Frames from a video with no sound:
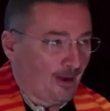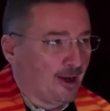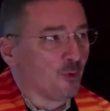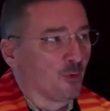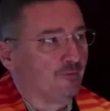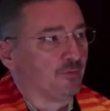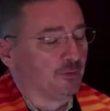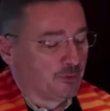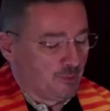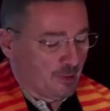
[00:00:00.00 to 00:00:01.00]
am grateful
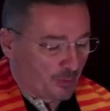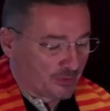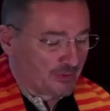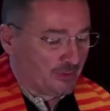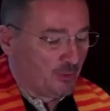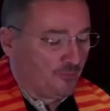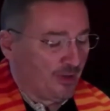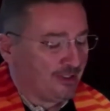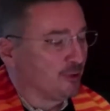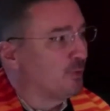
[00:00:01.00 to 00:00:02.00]
to be a person who
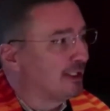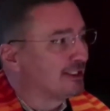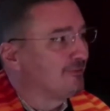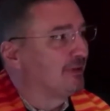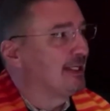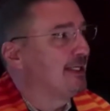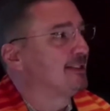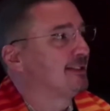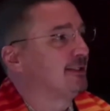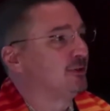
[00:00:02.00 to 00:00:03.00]
finds it relatively
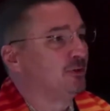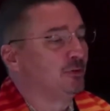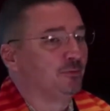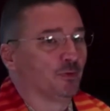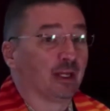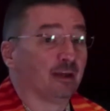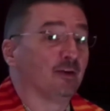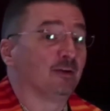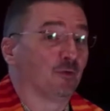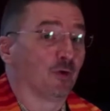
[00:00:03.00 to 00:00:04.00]
easy to forgive
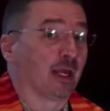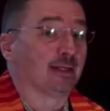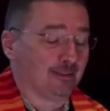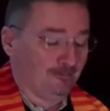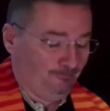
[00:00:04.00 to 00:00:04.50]
and forget.